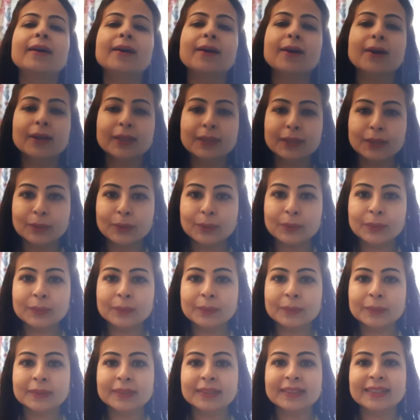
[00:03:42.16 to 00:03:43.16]
Although
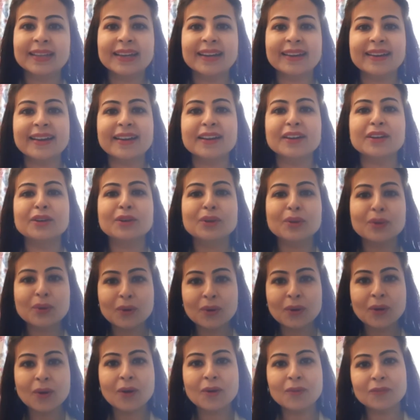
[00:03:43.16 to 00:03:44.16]
there are no
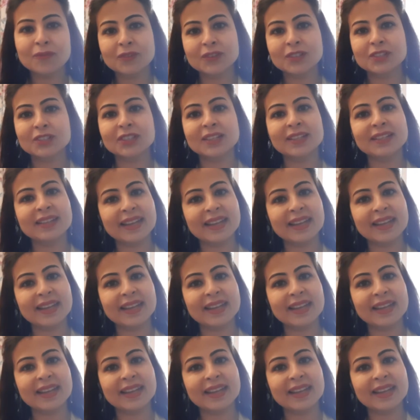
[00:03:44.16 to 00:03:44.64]
official